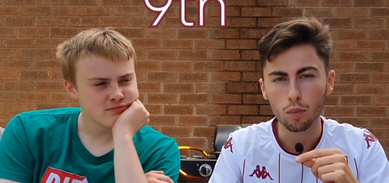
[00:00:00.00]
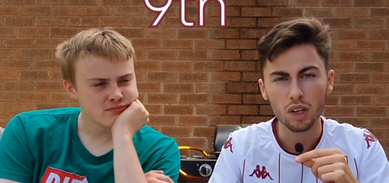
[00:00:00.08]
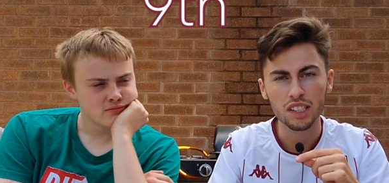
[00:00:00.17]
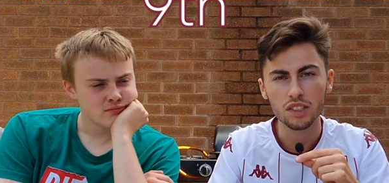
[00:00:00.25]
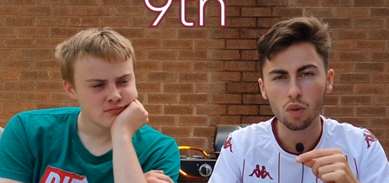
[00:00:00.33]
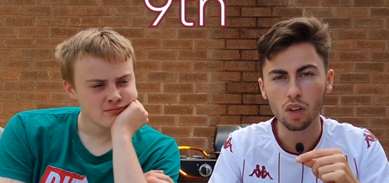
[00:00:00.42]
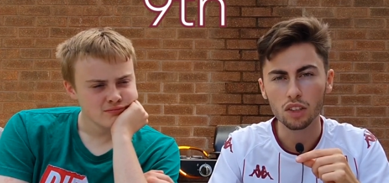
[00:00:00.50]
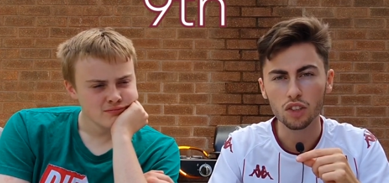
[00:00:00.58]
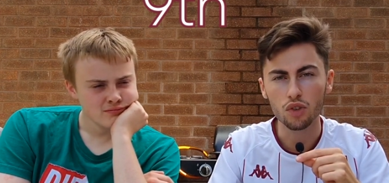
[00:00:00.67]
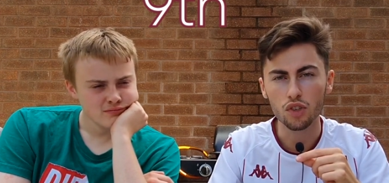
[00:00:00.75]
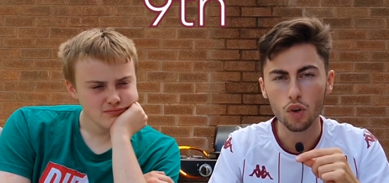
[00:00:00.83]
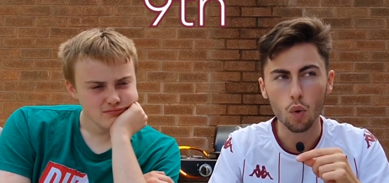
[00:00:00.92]
Speaker 1: We're still not
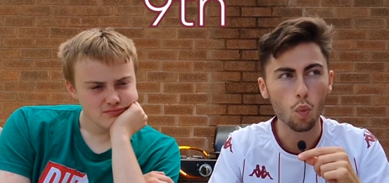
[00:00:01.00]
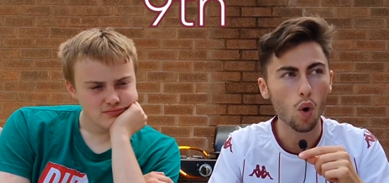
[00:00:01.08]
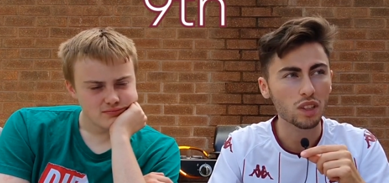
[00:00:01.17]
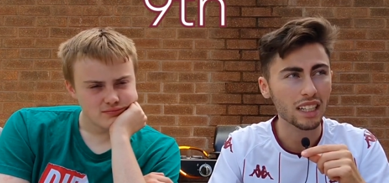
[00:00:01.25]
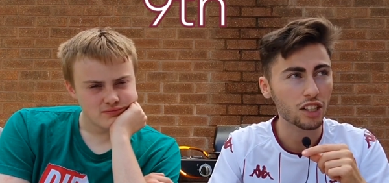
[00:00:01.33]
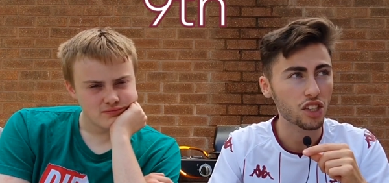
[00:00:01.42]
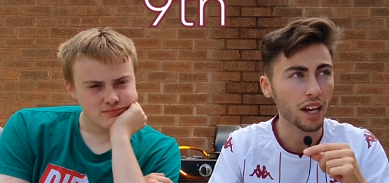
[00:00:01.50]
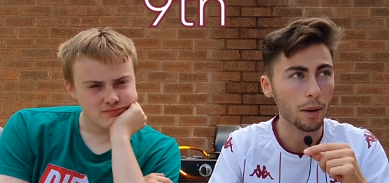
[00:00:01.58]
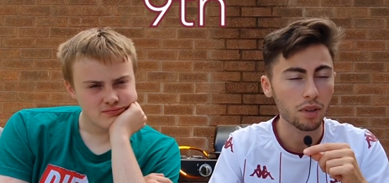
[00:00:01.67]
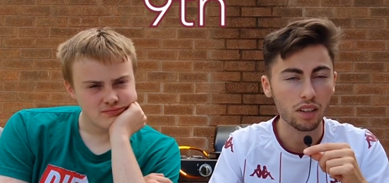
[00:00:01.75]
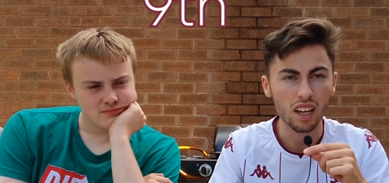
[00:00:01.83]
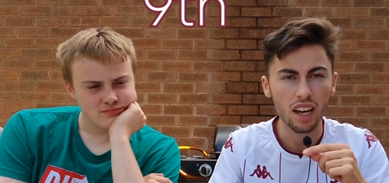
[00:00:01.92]
too sure what actually
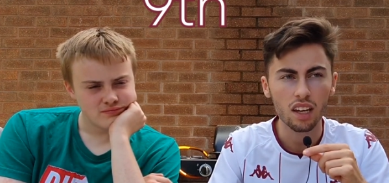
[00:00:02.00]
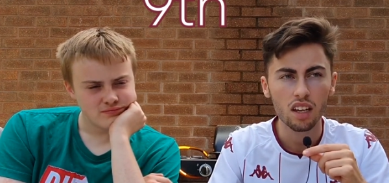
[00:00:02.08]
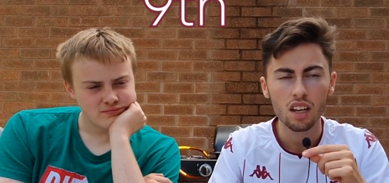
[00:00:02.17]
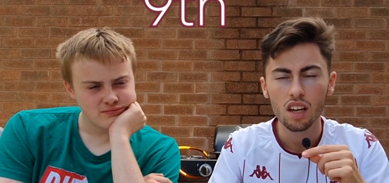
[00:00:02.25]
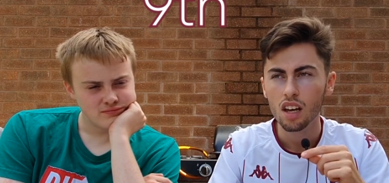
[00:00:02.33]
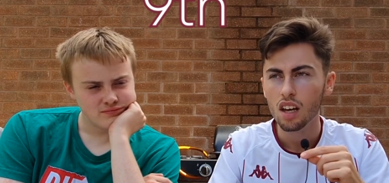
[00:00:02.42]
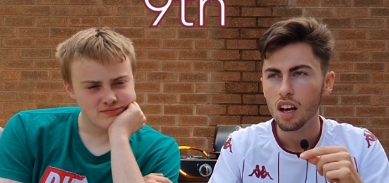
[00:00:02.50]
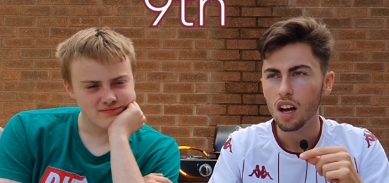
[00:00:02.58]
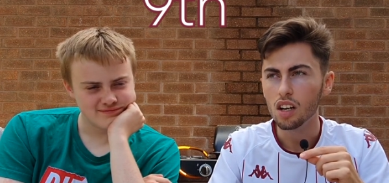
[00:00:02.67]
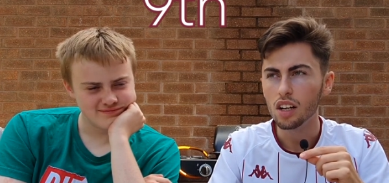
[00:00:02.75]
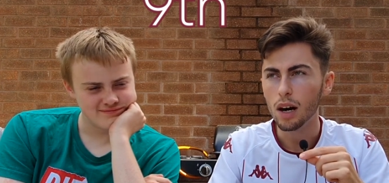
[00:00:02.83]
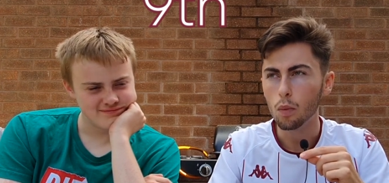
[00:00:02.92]
happened there
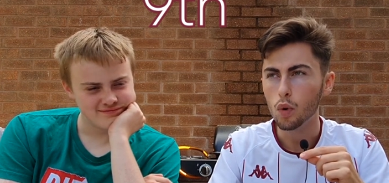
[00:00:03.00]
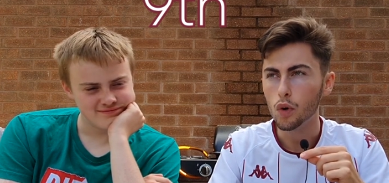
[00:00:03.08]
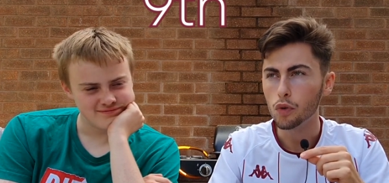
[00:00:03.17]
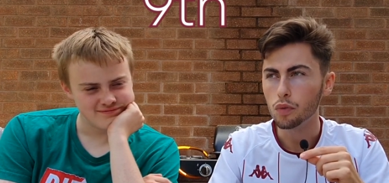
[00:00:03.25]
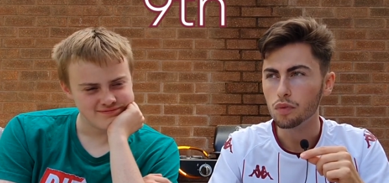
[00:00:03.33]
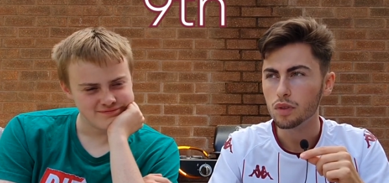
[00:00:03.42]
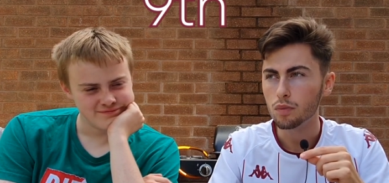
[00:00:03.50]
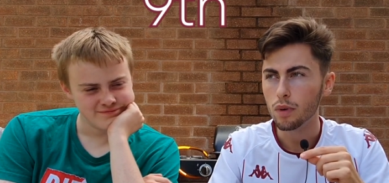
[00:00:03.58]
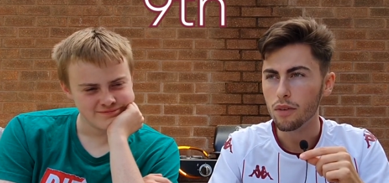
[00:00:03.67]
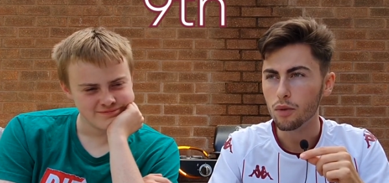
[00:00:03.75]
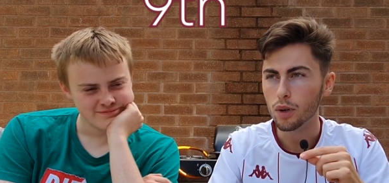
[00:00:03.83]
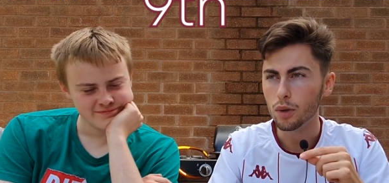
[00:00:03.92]
at Wolves,
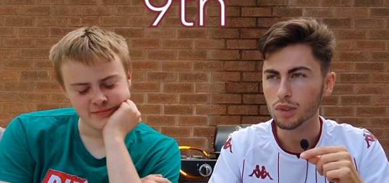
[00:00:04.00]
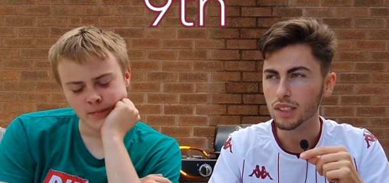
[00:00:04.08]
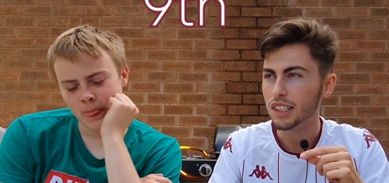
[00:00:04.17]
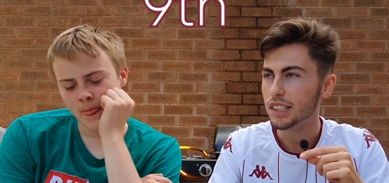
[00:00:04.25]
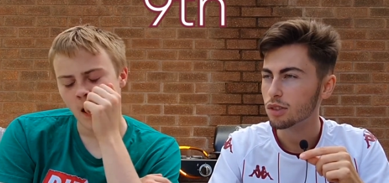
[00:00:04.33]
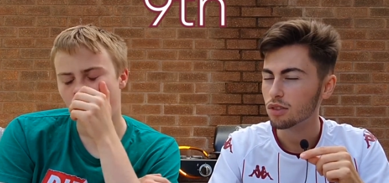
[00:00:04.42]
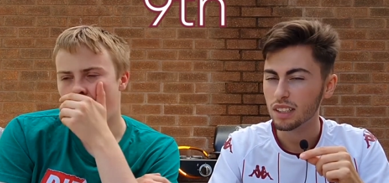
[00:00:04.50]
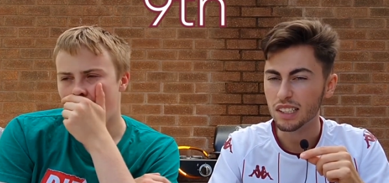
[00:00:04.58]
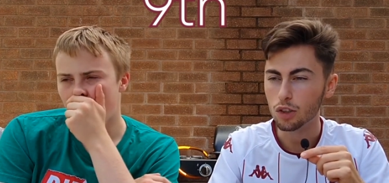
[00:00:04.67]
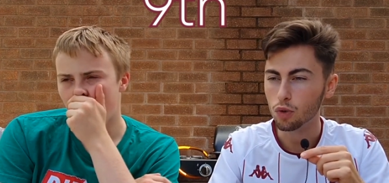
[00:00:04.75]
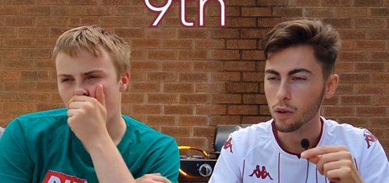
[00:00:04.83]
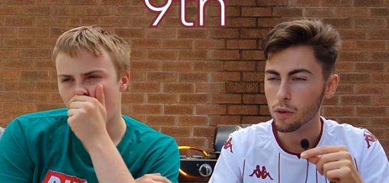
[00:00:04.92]
whether it was a
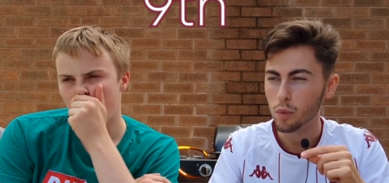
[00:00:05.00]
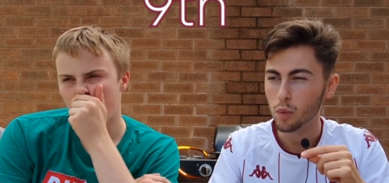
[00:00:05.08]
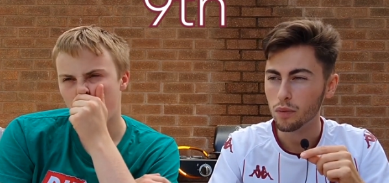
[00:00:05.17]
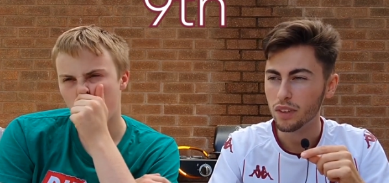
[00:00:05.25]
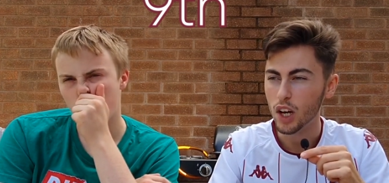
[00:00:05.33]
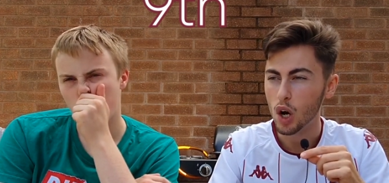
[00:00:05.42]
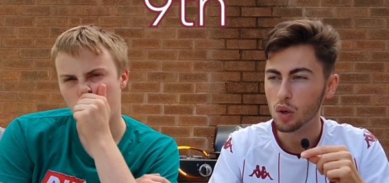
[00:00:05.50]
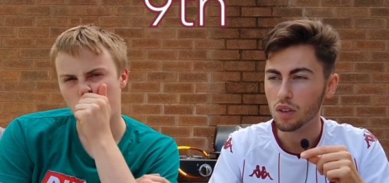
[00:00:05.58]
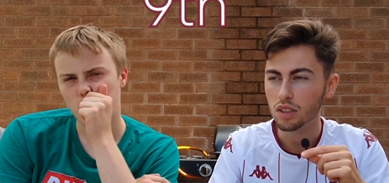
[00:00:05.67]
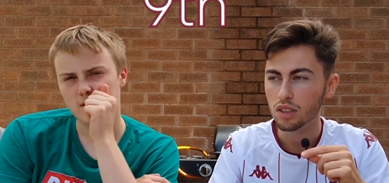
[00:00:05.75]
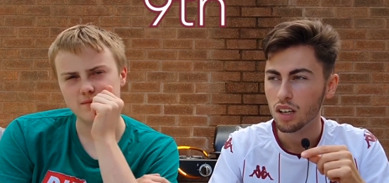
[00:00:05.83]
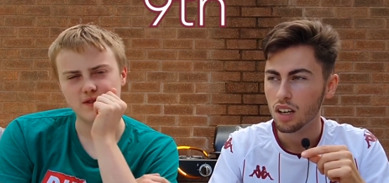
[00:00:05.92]
disagreement with the
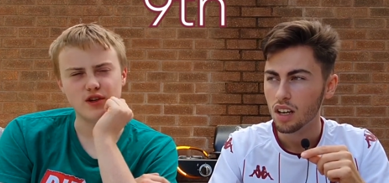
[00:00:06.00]
owners.